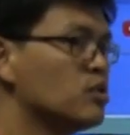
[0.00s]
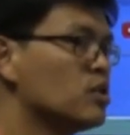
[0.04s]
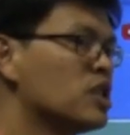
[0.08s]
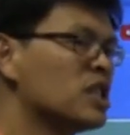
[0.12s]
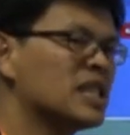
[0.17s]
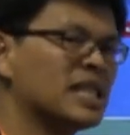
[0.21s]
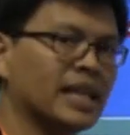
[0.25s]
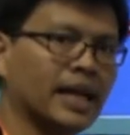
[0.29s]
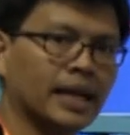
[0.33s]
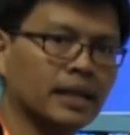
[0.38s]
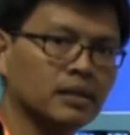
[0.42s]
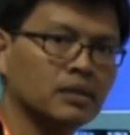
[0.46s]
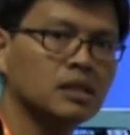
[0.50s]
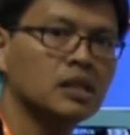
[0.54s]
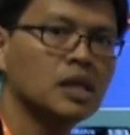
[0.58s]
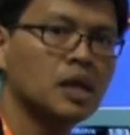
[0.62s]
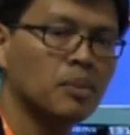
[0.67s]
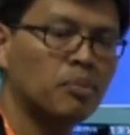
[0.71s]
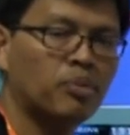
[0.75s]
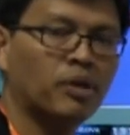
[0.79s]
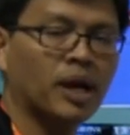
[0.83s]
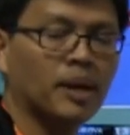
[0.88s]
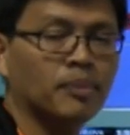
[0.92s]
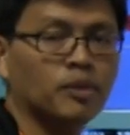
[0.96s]
you just let
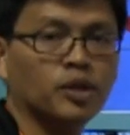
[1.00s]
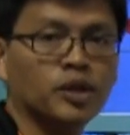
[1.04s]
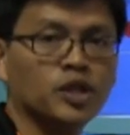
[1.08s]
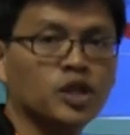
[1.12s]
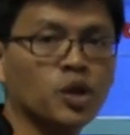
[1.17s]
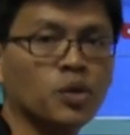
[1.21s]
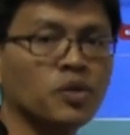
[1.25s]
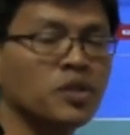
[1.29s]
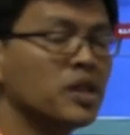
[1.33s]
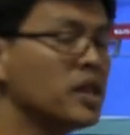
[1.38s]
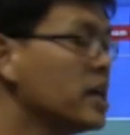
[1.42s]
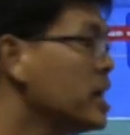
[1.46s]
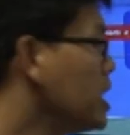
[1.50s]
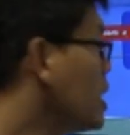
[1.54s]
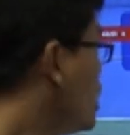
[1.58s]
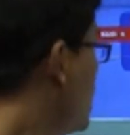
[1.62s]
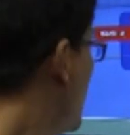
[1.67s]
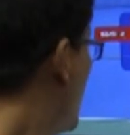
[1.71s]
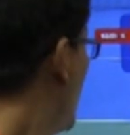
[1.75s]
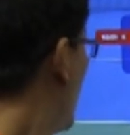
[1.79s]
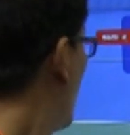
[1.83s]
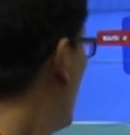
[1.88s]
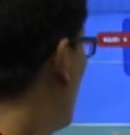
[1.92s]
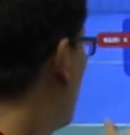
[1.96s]
prep do its own thing,
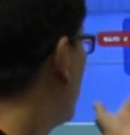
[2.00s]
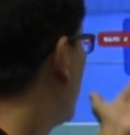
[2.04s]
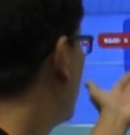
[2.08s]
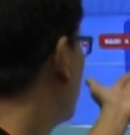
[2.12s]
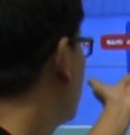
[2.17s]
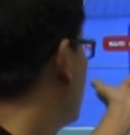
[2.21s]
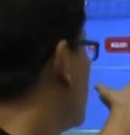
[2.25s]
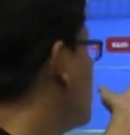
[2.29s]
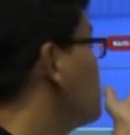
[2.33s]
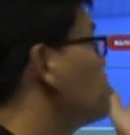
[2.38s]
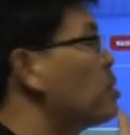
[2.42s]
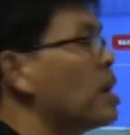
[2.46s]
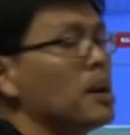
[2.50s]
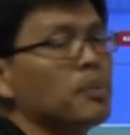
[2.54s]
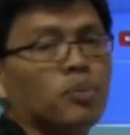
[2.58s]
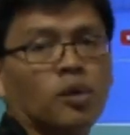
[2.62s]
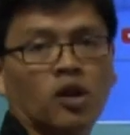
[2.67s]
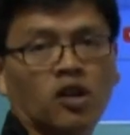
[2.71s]
or I can turn prep